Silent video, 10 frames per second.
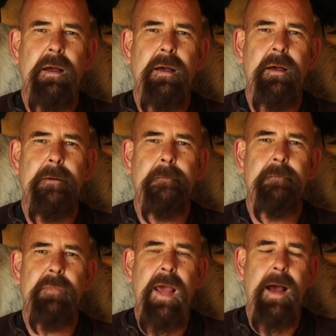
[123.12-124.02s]

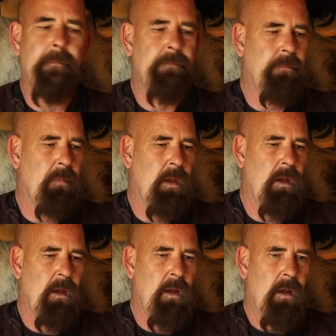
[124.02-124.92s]
I
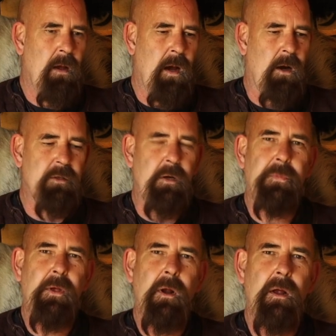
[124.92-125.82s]
got
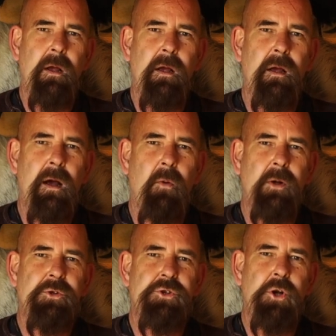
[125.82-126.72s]
something I
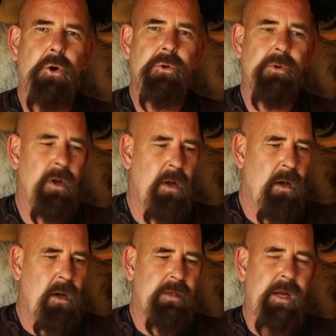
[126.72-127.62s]
want to show you.
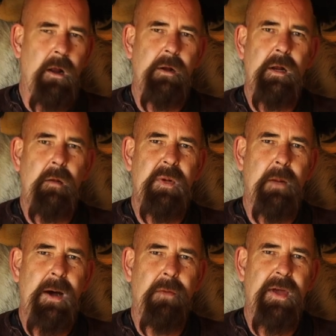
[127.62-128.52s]
Tell you a little bit
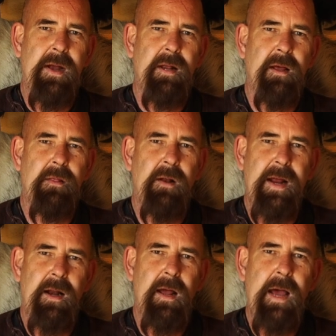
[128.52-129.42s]
about that, and
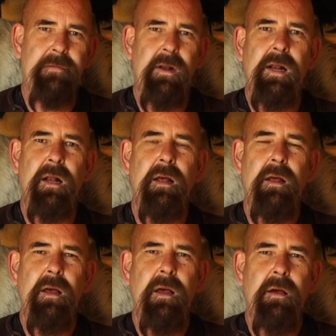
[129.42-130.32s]
later I have a little
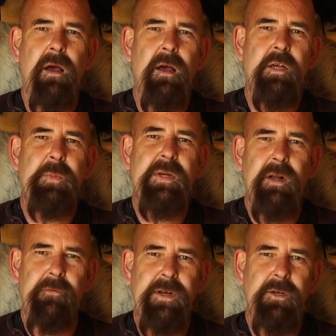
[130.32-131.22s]

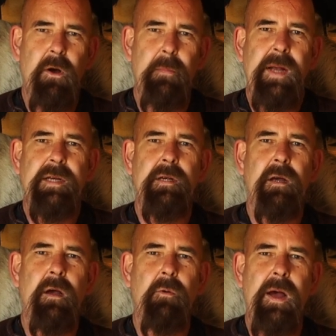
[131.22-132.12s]
special video I made
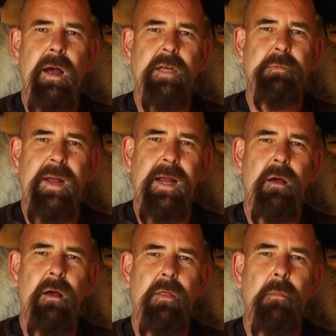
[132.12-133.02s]
where I explain
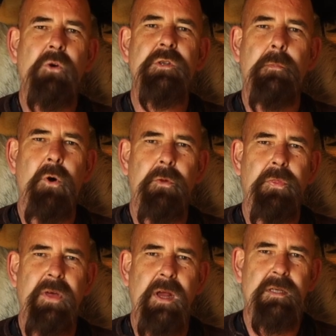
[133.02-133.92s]
the most
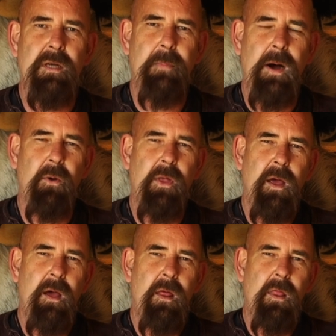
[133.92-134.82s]
important things about
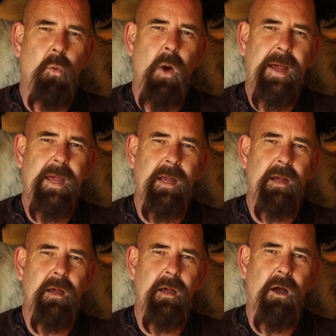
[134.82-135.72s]
the Viking
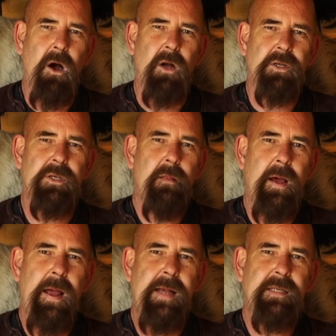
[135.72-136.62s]
gods,
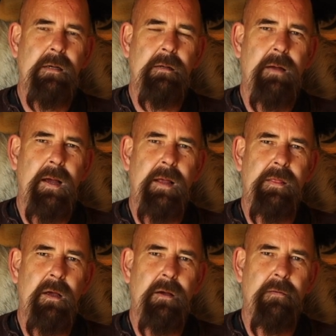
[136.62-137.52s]
the Aser
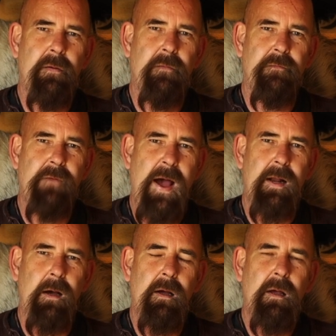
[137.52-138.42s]
and the Vaner.